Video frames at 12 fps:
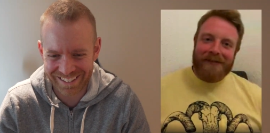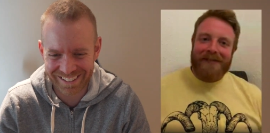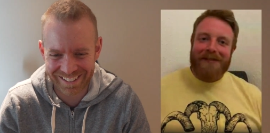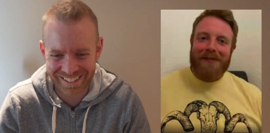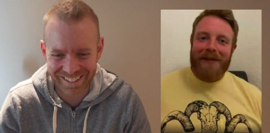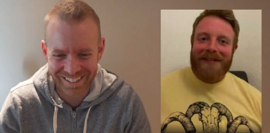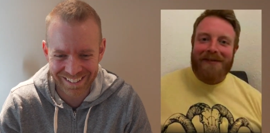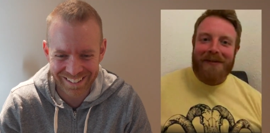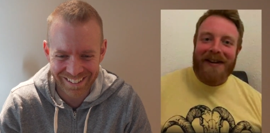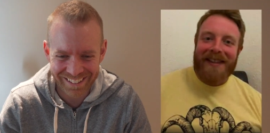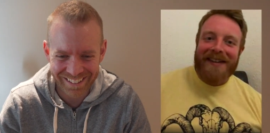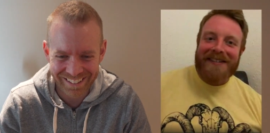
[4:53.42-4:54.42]
Speaker 1: it's
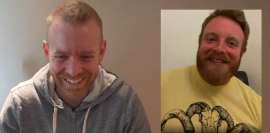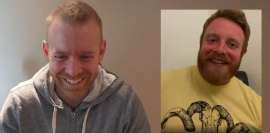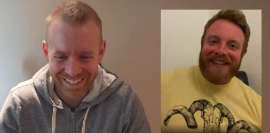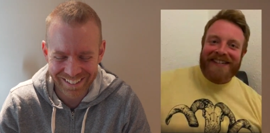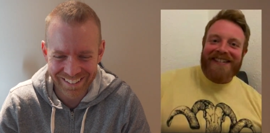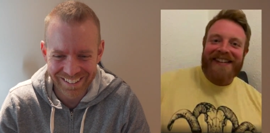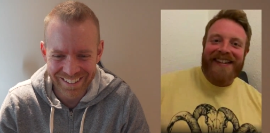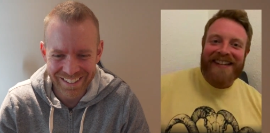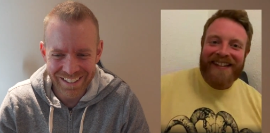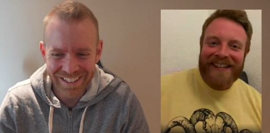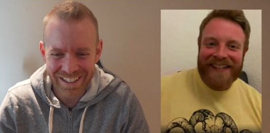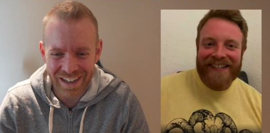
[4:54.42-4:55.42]
one of those things.
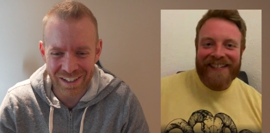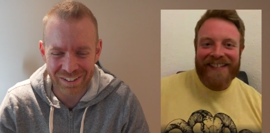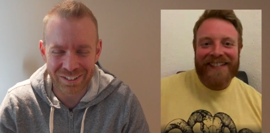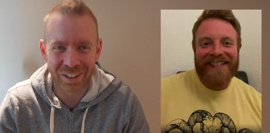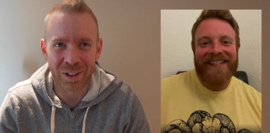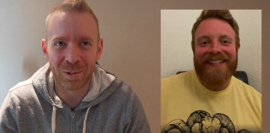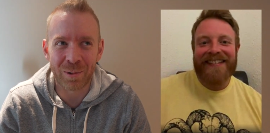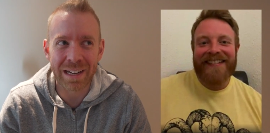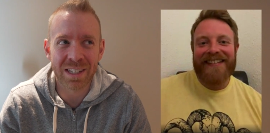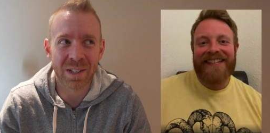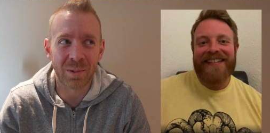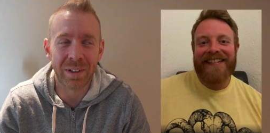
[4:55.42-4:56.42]
Speaker 2: yeah, you're going to
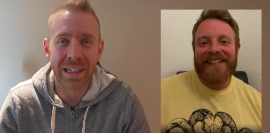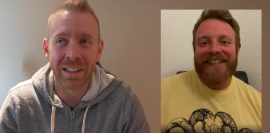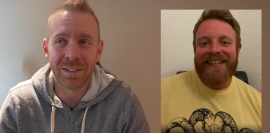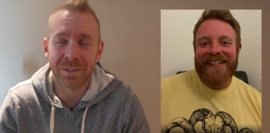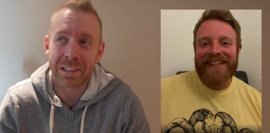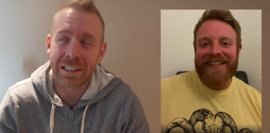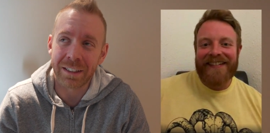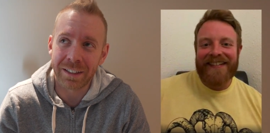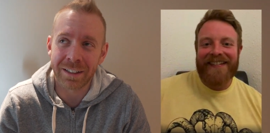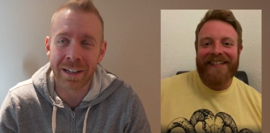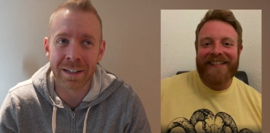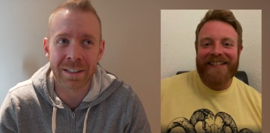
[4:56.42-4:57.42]
waste away. Well,
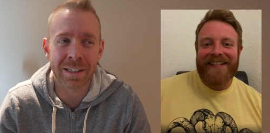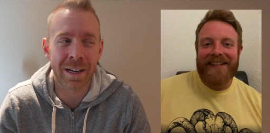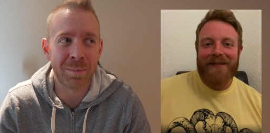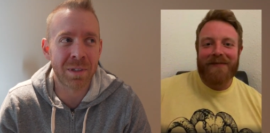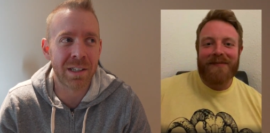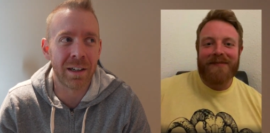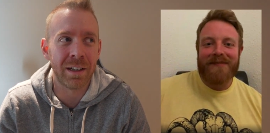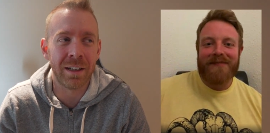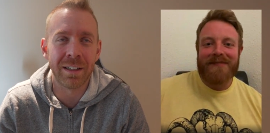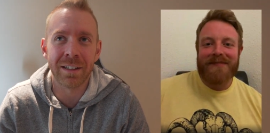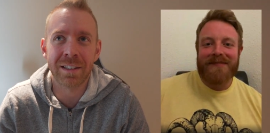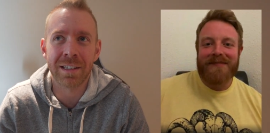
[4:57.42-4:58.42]
in that same
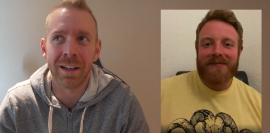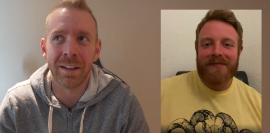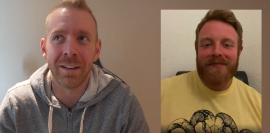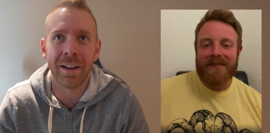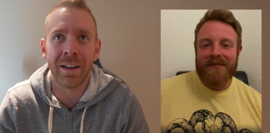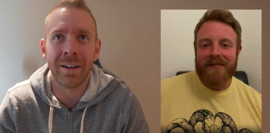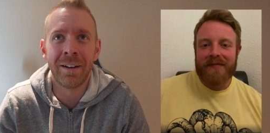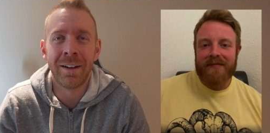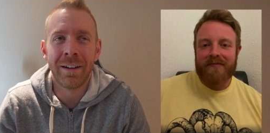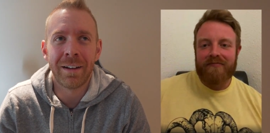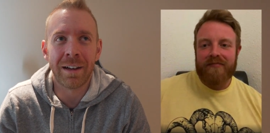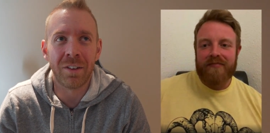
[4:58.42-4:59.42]
study, it said that
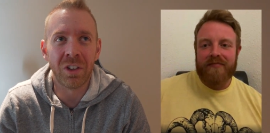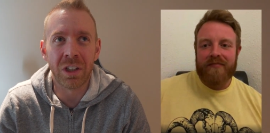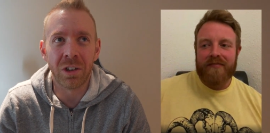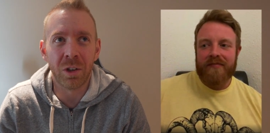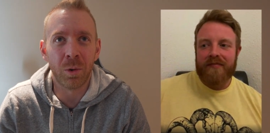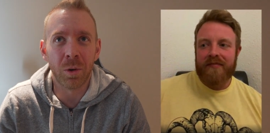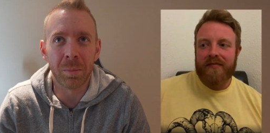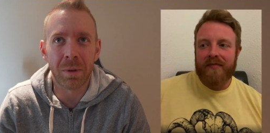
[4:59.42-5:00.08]
having a lower